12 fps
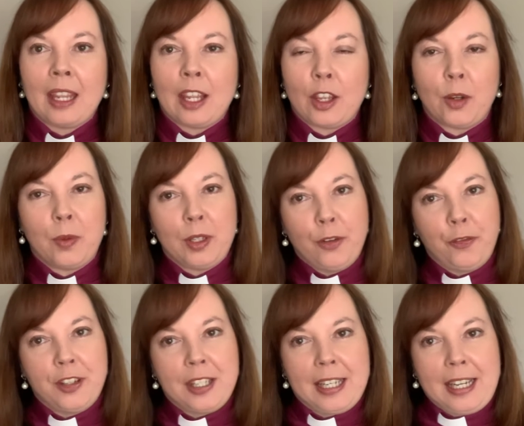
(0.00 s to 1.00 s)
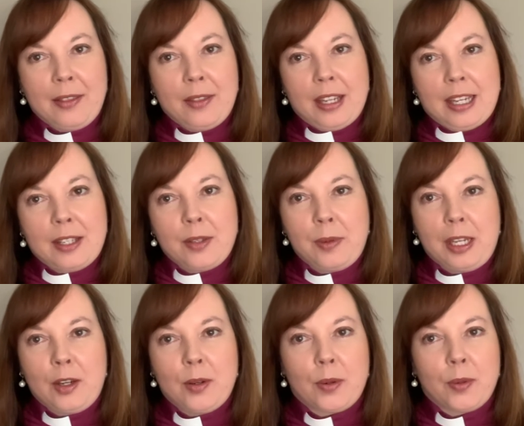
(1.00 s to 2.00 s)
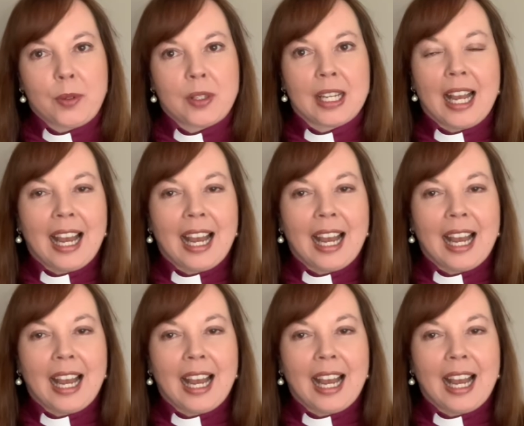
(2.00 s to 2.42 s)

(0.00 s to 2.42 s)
you would have seen this week cross